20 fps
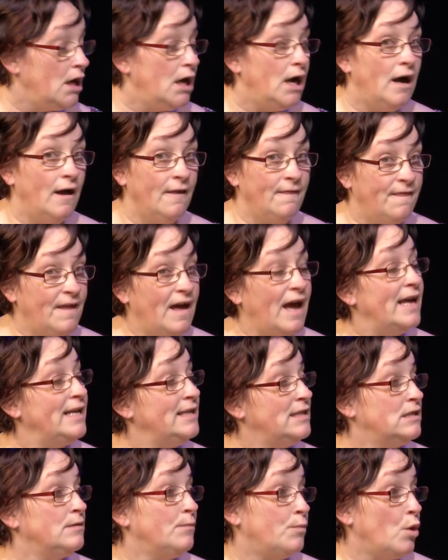And that
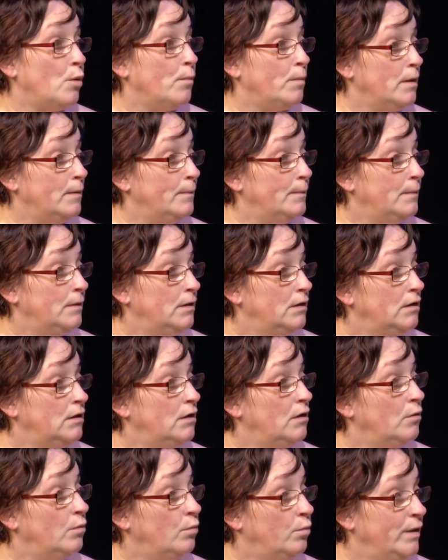is the problem.
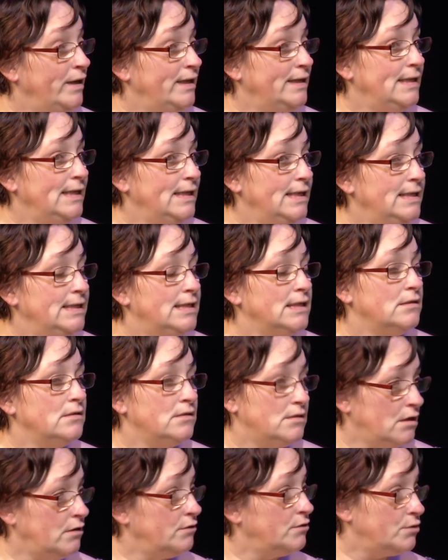Yeah. We need
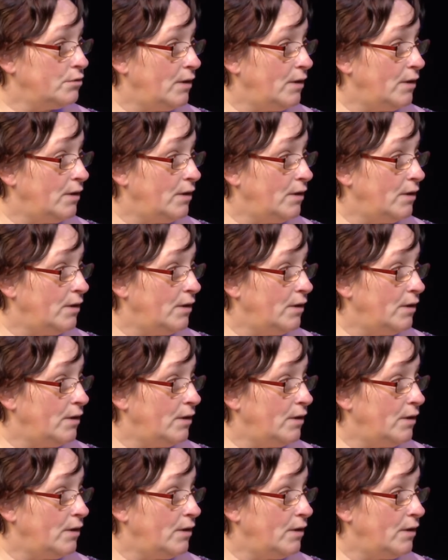social